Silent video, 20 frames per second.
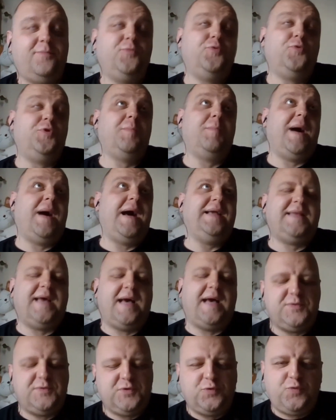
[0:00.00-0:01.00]
during my
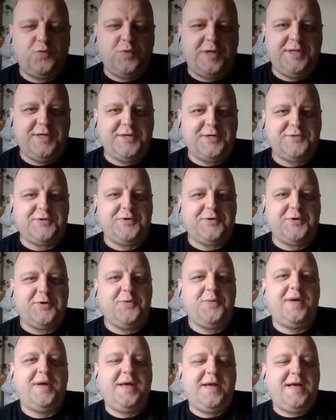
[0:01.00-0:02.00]
time, so 20 years
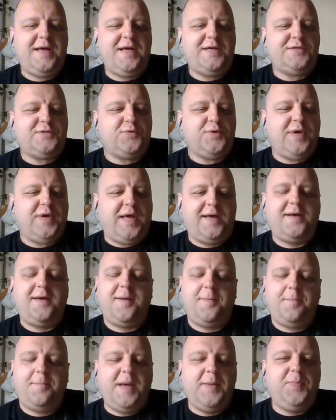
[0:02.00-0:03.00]
ago. So yeah,
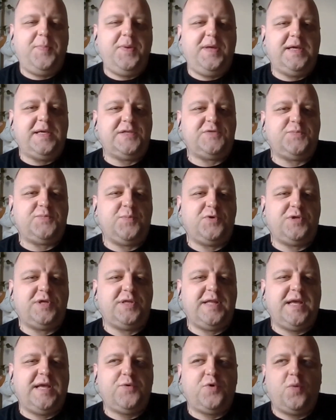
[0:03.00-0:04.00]
my pick is
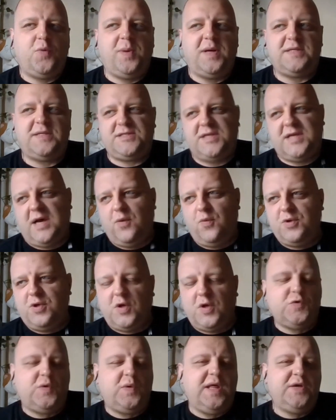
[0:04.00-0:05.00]
Montenegro, but I would
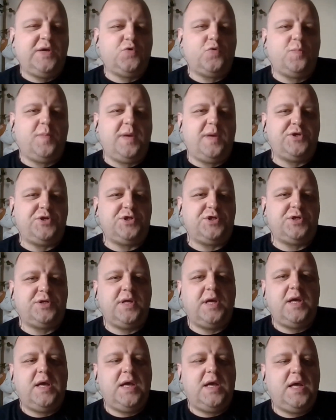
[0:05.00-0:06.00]
also like to
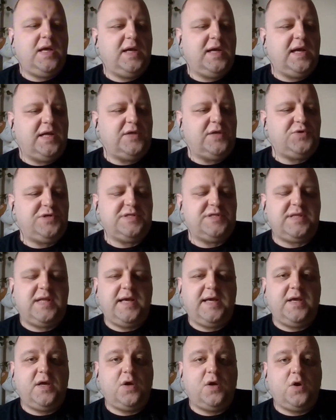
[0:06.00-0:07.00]
mention countries
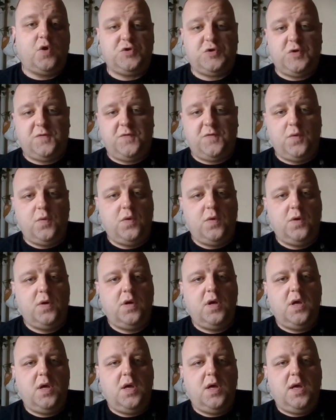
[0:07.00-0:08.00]
like Kosovo
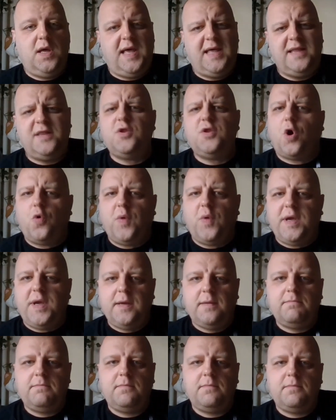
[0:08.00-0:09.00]
and
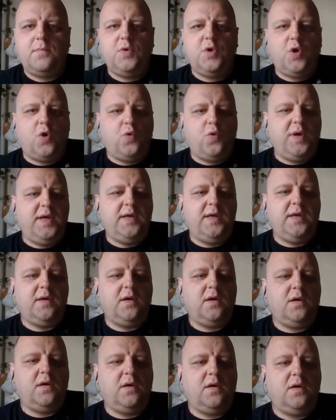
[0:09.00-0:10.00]
Norway. Norway,
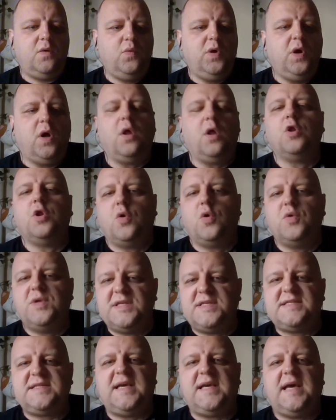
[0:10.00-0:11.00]
we all know
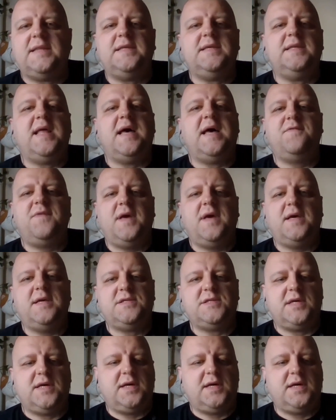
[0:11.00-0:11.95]
that Scandinavia